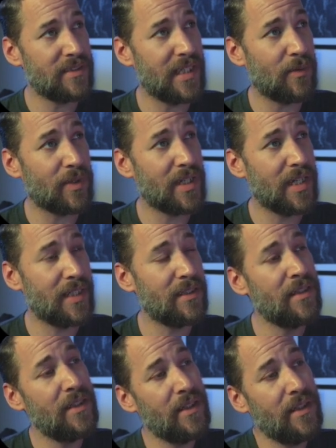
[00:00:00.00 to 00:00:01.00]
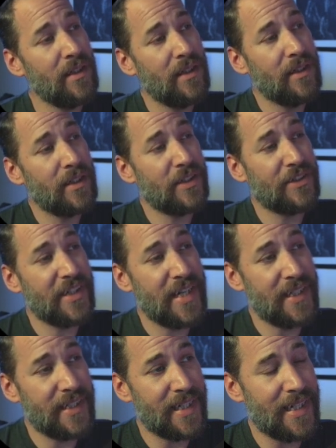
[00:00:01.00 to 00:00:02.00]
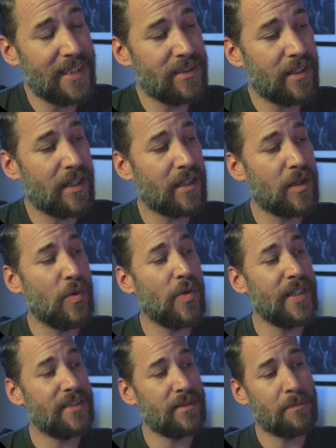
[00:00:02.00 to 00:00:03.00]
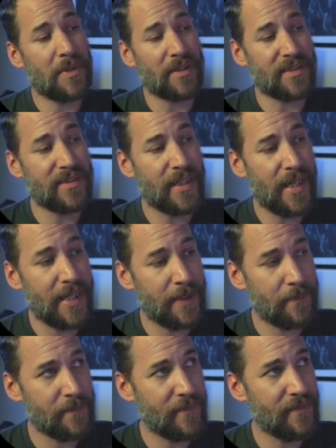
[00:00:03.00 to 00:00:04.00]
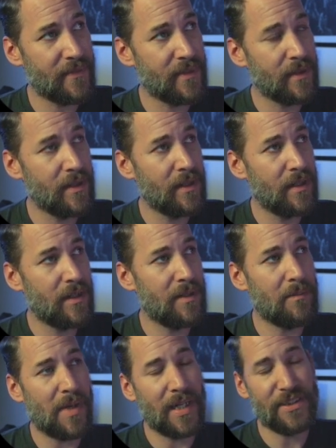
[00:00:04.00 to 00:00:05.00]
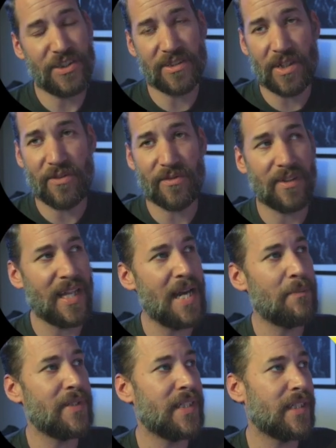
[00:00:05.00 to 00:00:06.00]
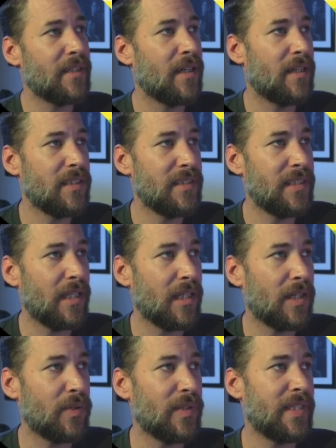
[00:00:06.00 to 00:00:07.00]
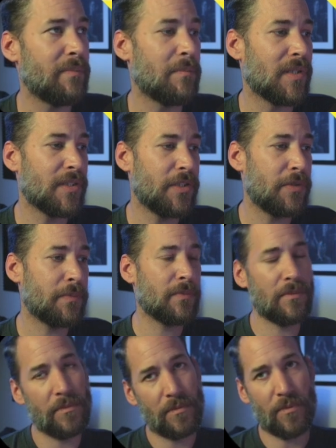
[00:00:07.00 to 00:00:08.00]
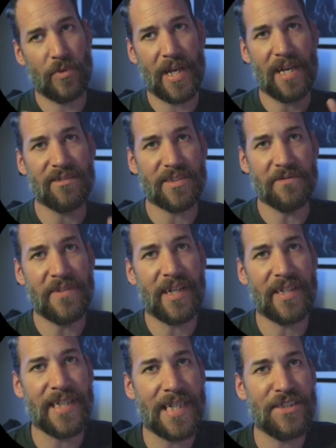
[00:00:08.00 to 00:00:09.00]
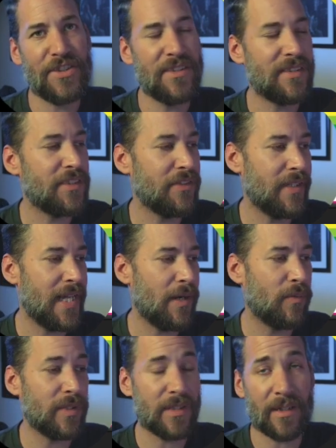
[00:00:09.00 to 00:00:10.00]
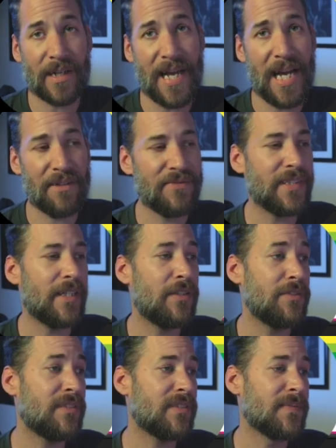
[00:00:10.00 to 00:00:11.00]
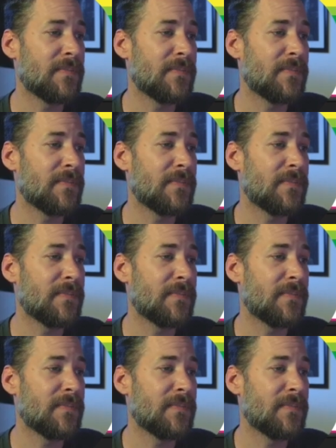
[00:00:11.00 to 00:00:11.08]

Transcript: Now we're not creating a turquoise per se by just overlapping yellow and blue. We have some variations to that with our halftones.